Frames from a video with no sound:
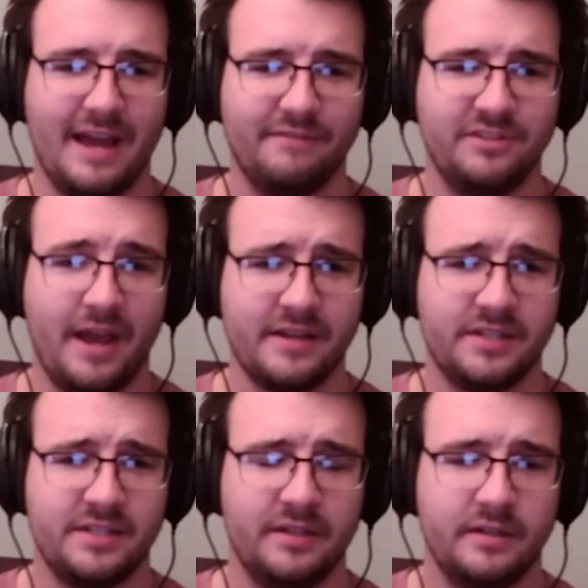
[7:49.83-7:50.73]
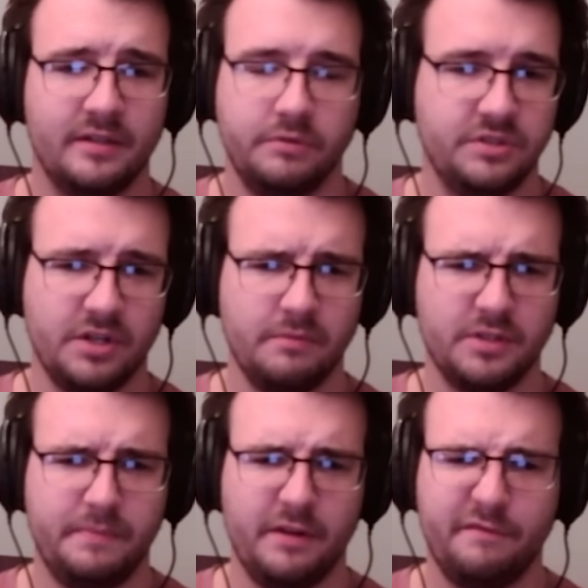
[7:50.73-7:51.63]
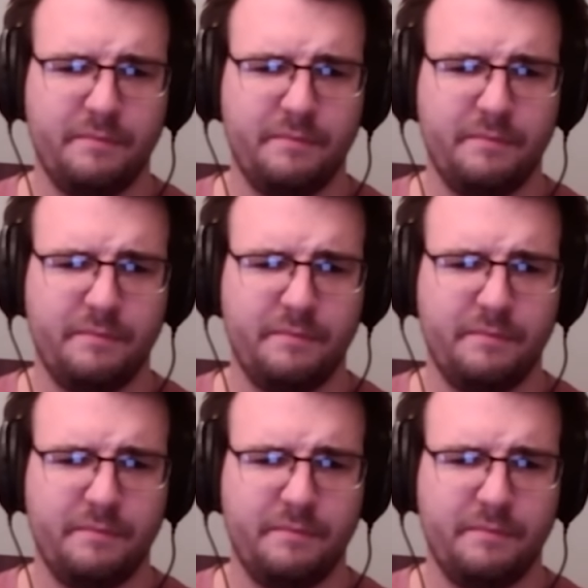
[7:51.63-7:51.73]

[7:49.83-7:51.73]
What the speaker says: to have text, which is almost a bit of a